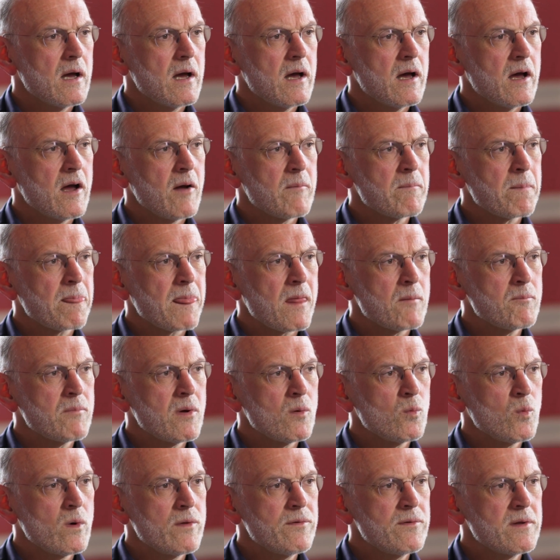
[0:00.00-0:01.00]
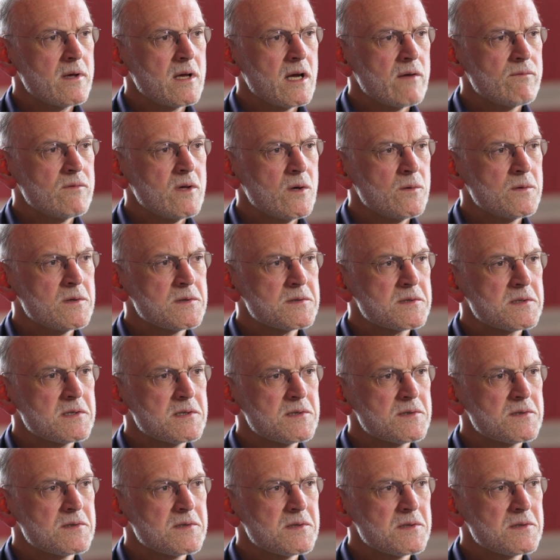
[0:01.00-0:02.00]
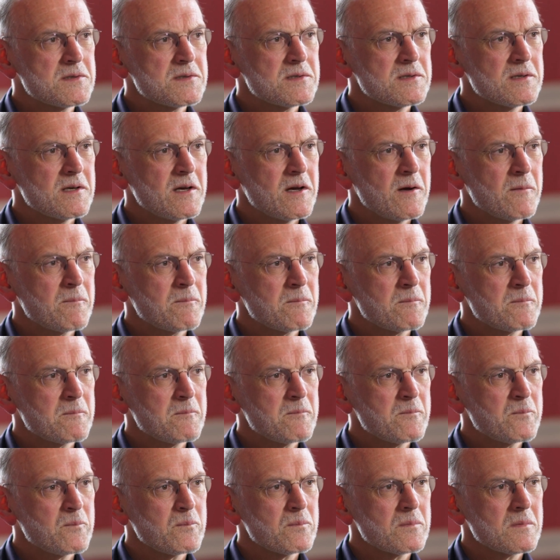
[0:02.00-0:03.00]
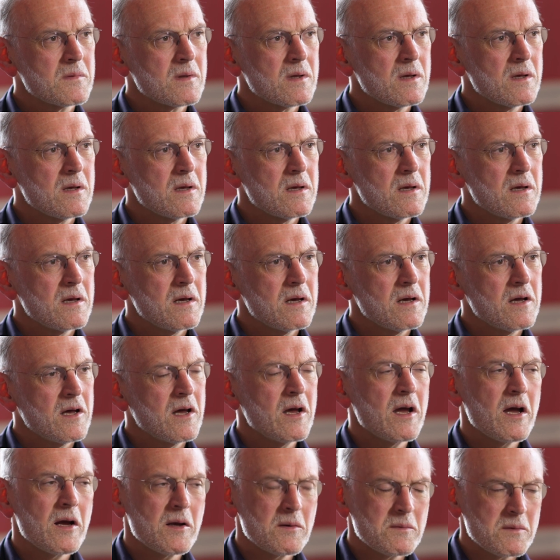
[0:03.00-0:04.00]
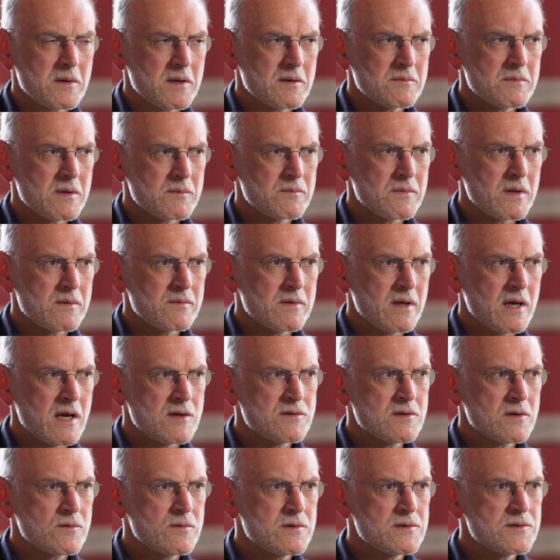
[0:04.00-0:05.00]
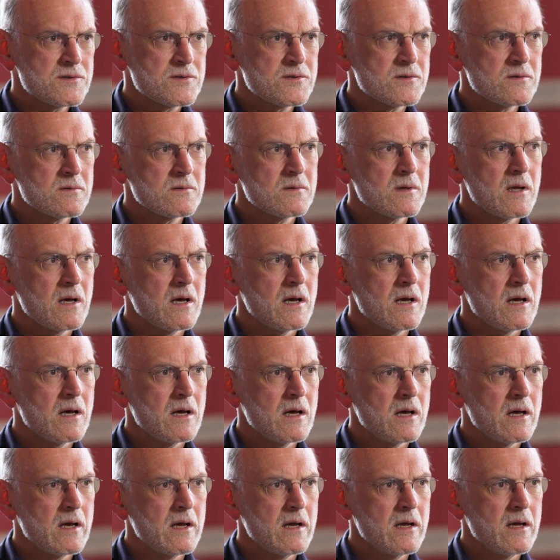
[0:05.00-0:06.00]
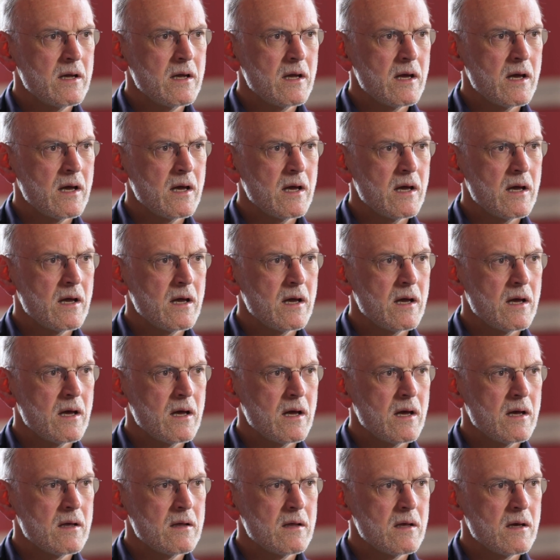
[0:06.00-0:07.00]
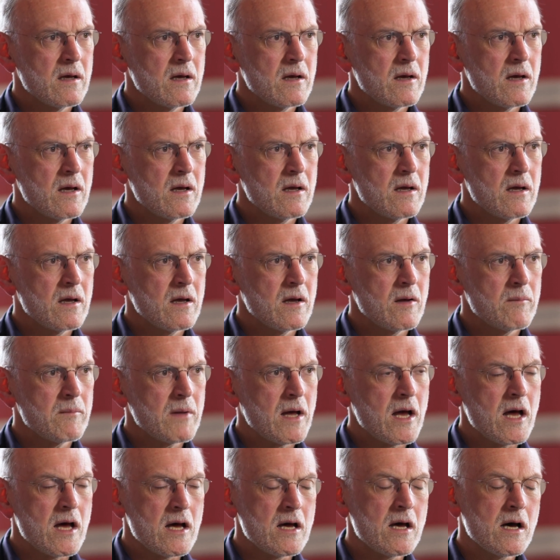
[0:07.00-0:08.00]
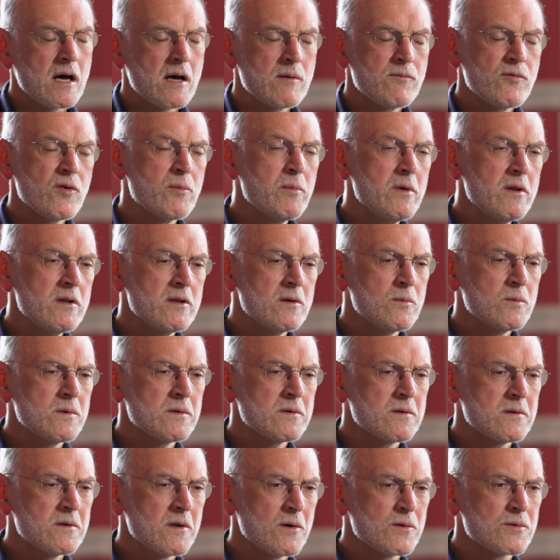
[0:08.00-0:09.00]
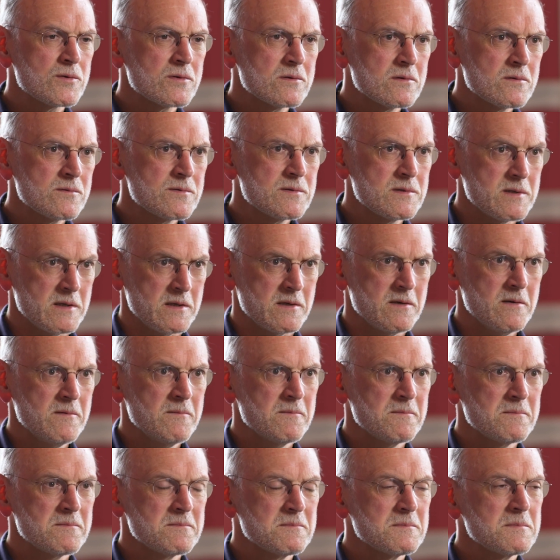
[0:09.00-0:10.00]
Um, but one thing I've noticed is that um, uh, as a Christian, I, I am uh, um, familiar with the notion of sin.